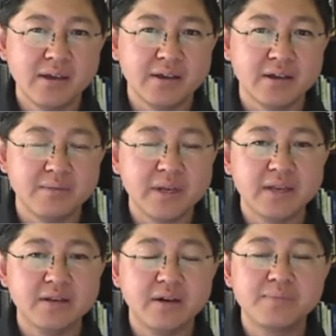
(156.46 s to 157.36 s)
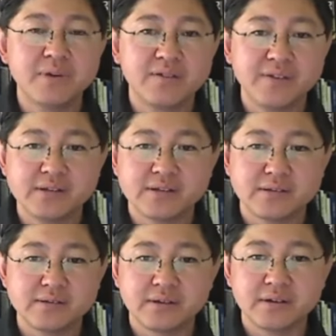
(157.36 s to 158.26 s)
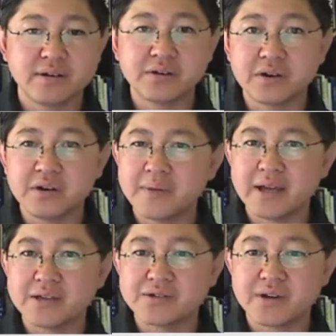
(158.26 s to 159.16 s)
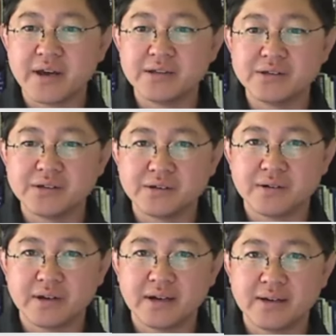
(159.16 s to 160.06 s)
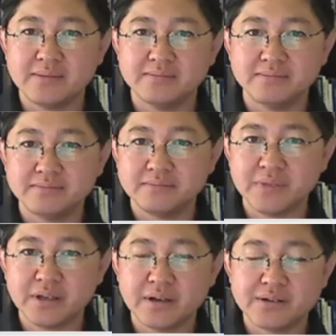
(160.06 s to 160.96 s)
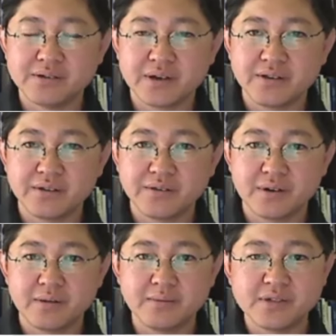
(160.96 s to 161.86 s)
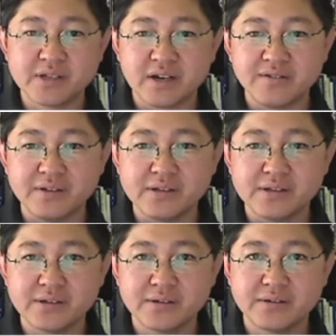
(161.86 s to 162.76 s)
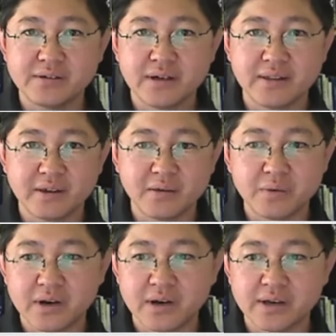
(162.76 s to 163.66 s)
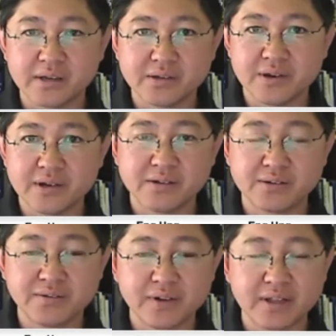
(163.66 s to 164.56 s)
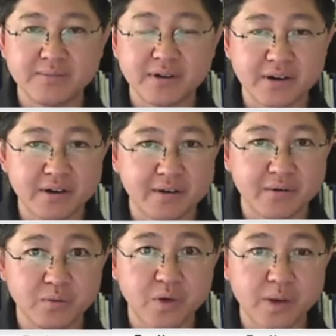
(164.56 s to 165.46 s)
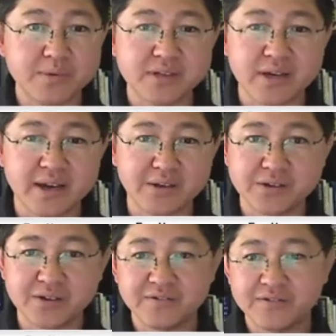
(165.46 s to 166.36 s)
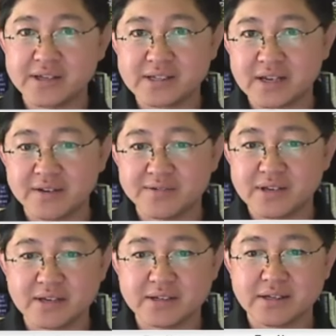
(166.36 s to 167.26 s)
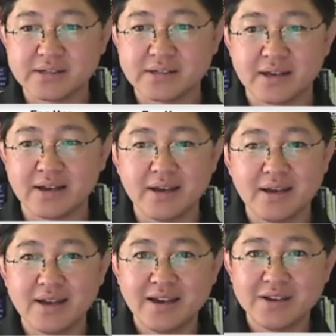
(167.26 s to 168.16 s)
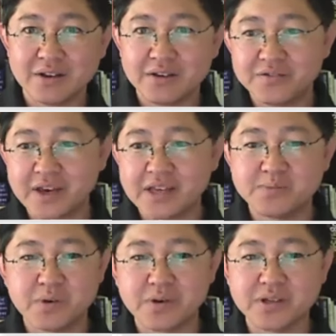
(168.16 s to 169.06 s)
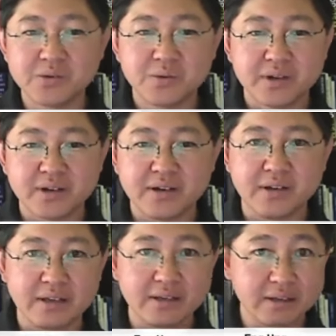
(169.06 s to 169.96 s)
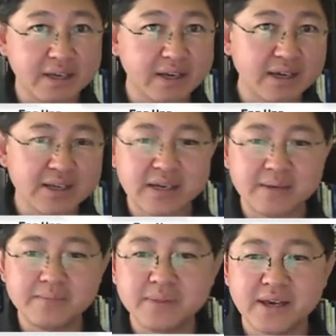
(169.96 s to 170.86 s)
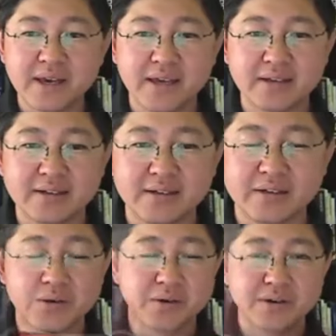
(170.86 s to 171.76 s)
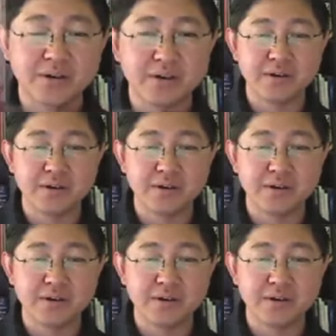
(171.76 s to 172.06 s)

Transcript: you know, many non-profits, you know, go about trying to, um, you know, trying to throw themselves into uh, their work and trying to develop their own website using free stuff such as, uh, you know, Facebook and Twitter and, and getting a template and, or, you